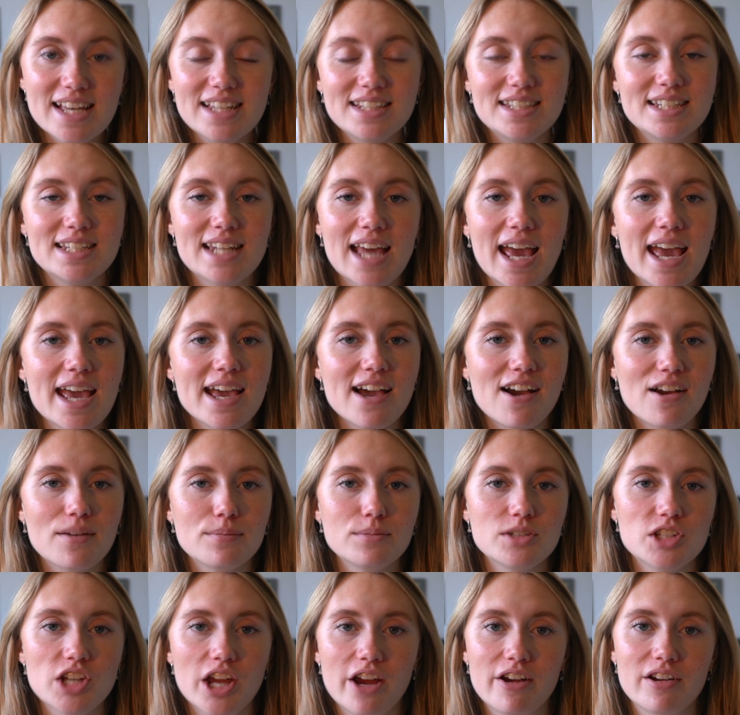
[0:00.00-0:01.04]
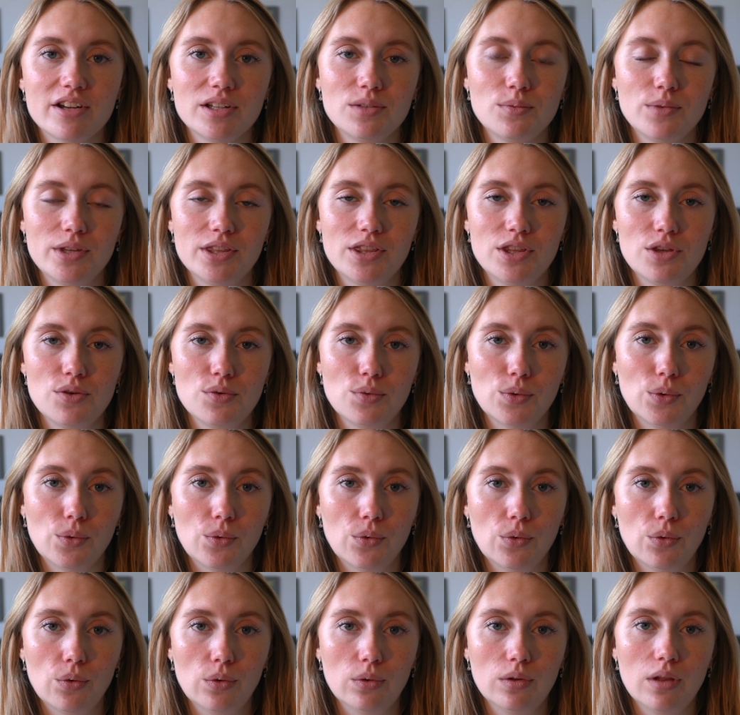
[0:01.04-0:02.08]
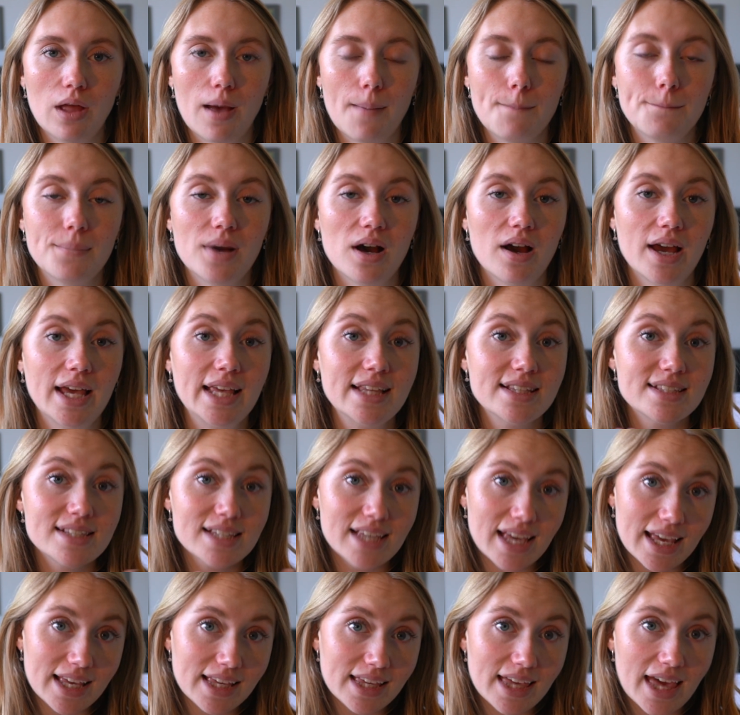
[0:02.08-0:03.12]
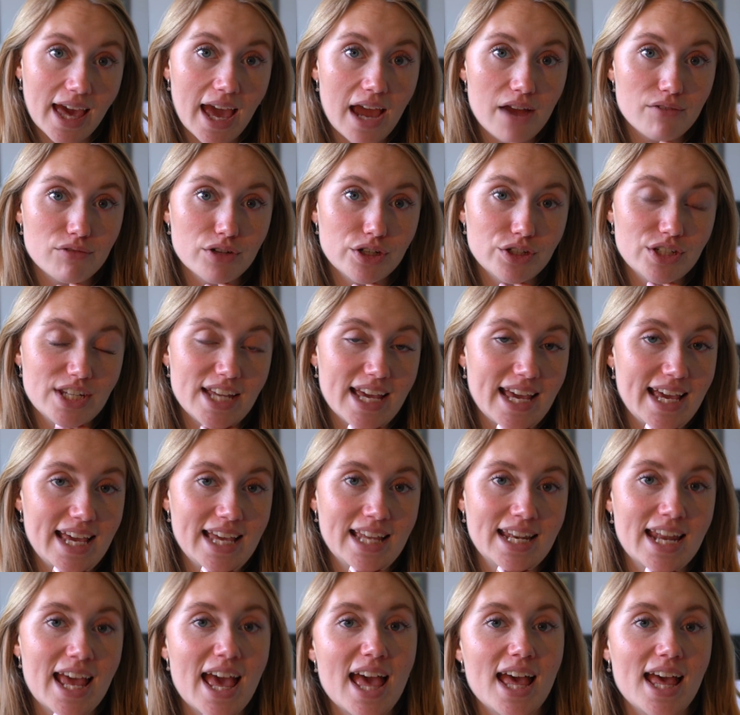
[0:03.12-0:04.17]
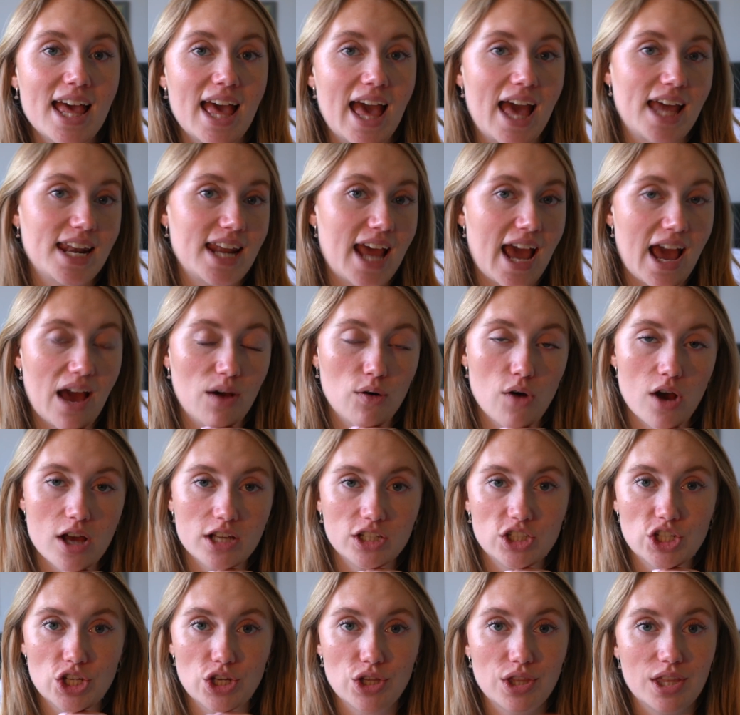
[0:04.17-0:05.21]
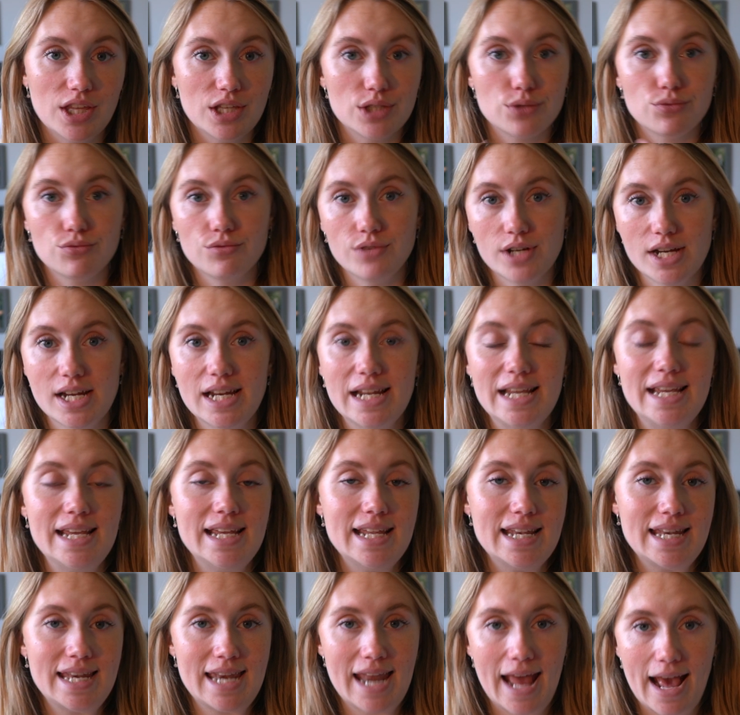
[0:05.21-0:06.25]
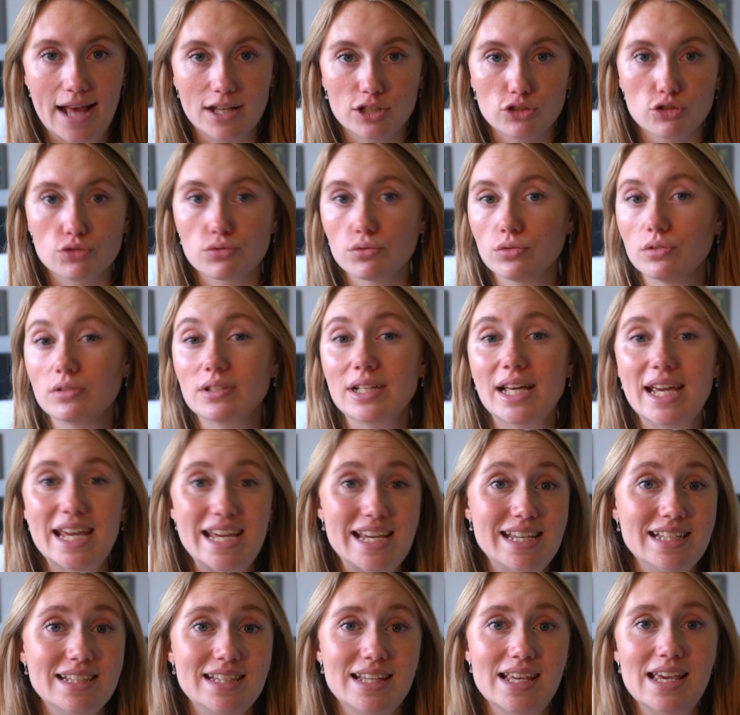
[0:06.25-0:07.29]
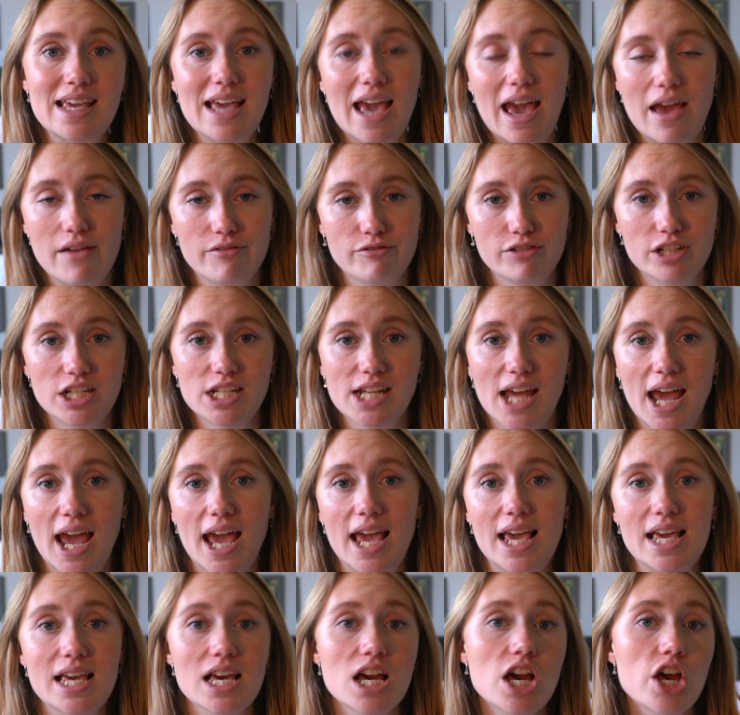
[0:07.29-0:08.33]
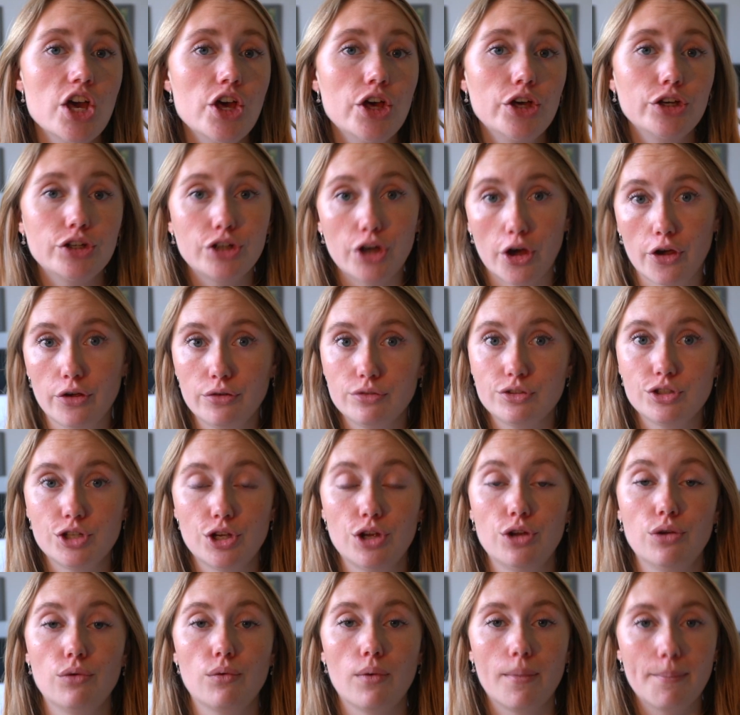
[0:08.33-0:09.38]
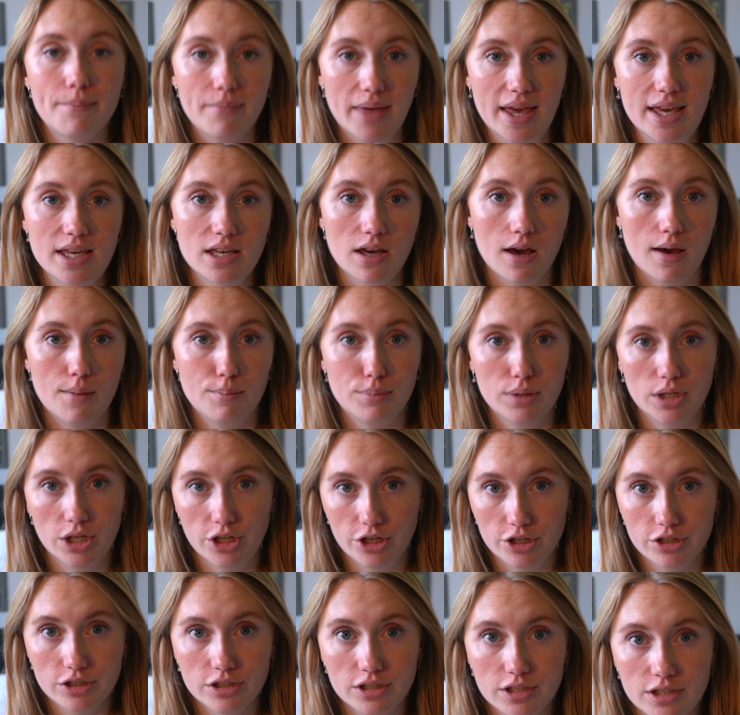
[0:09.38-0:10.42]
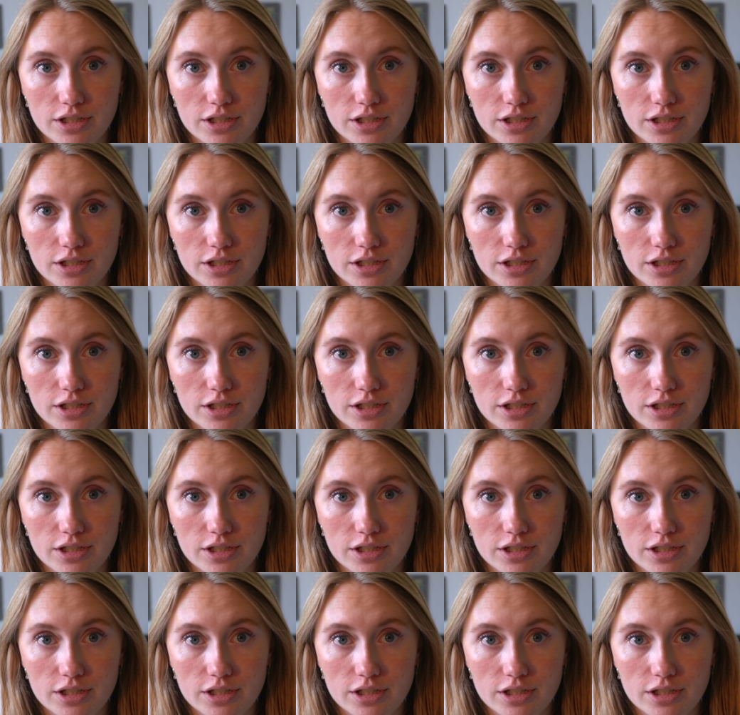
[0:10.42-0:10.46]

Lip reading: Today I'm sharing with you all my skincare routine and how I do this really natural, easy, everyday go-to makeup look.